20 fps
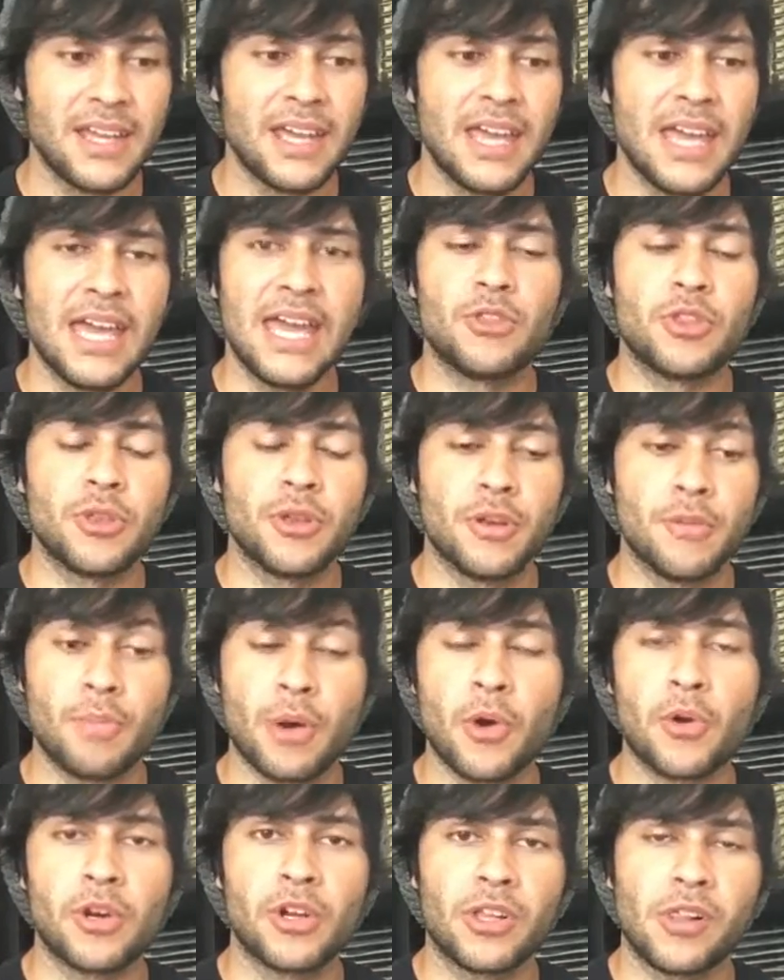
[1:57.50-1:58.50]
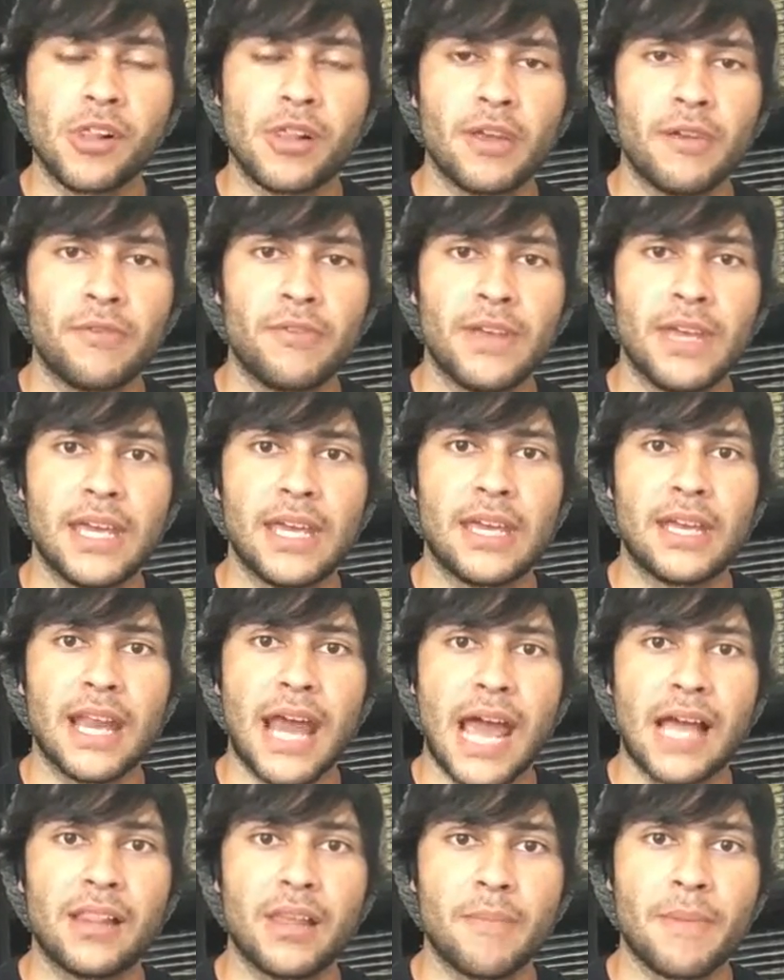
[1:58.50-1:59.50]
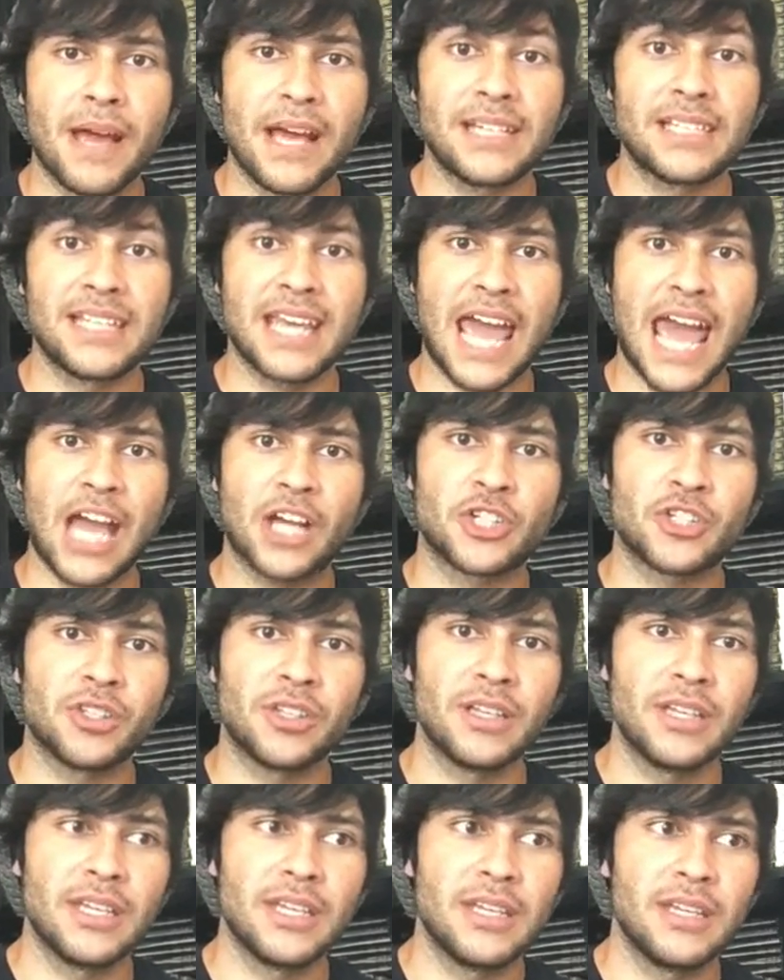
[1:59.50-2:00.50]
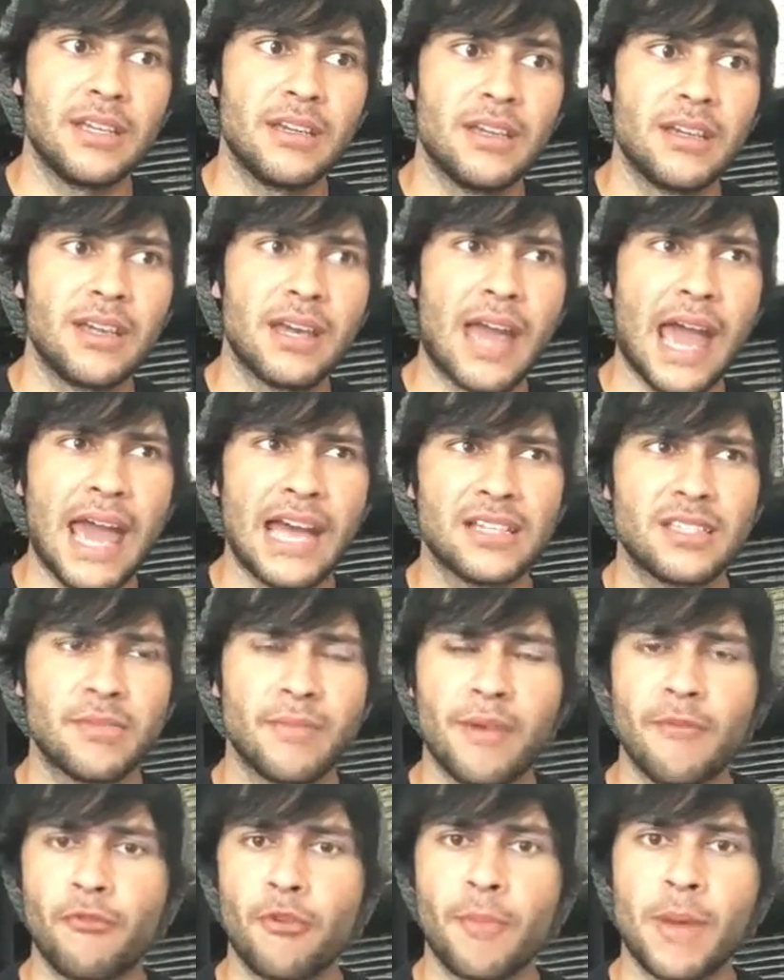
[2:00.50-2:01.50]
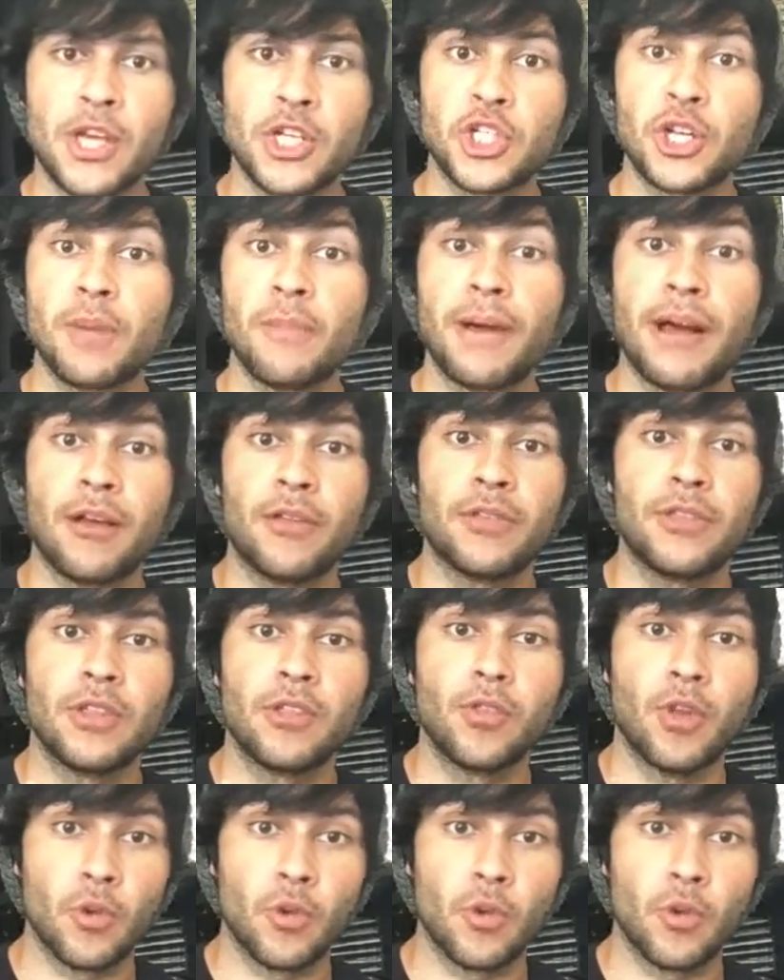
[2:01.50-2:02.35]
it. The poneglyph in Alabasta actually had some information about the